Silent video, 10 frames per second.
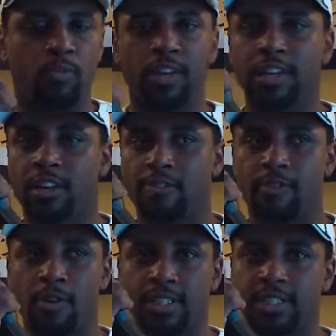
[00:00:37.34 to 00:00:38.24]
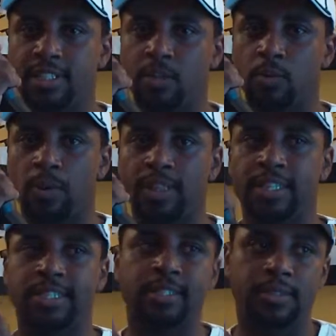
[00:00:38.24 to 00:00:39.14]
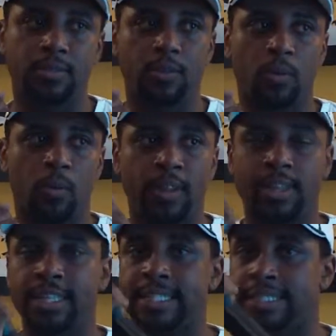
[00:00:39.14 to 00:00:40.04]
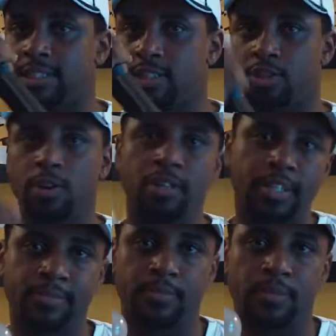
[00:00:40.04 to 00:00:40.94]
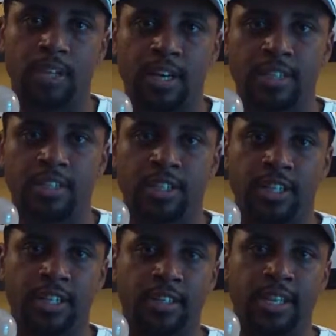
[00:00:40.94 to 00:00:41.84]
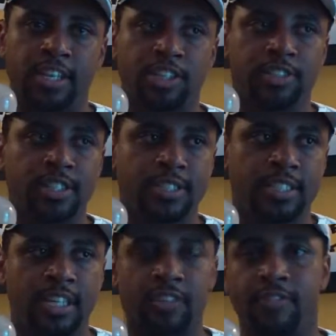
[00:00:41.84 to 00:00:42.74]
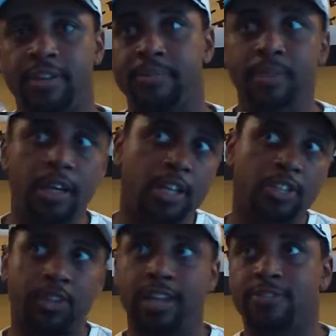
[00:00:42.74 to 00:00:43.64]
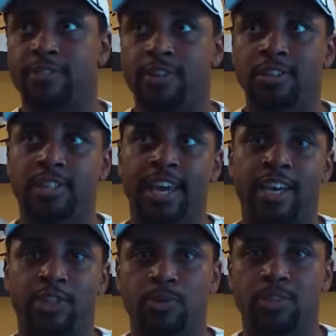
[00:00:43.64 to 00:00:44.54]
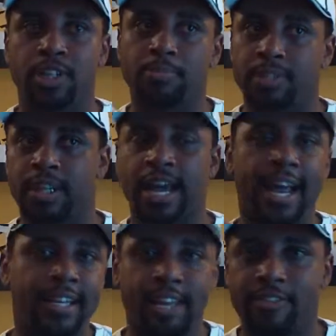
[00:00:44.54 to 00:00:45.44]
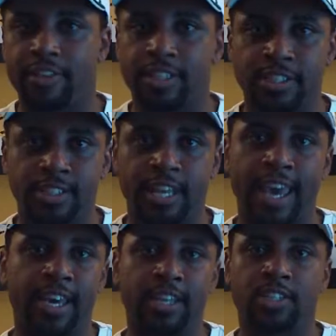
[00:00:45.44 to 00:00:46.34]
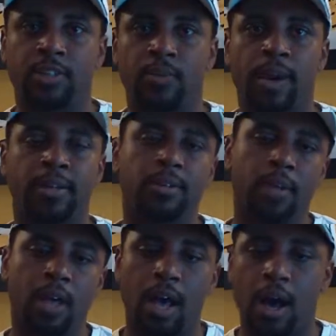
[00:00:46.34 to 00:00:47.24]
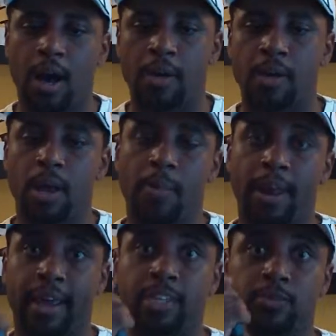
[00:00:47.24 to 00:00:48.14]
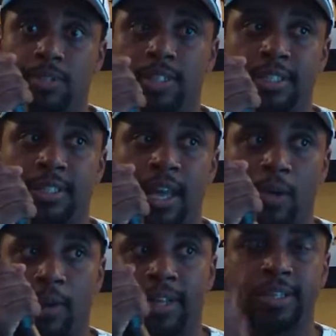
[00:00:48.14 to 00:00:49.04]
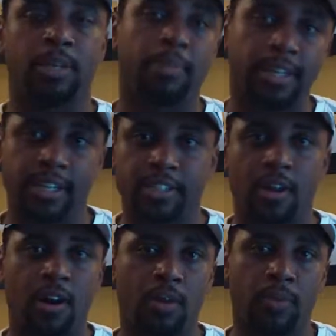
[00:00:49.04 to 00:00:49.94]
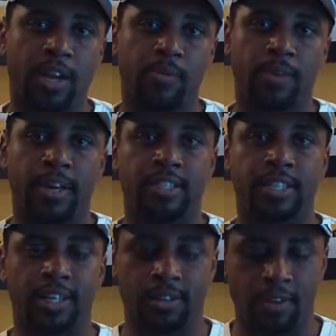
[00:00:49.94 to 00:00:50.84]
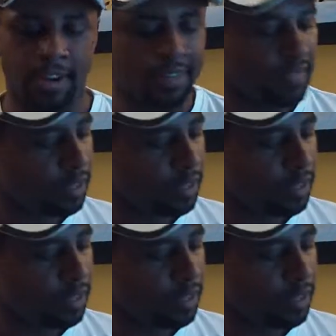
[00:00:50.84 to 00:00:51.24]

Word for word: really looking forward to seeing what this what this controller does to the industry. See if it transfers casuals up to the high definition age or what. Uh, but I guess we'll see like what its abilities are whenever we get to E3.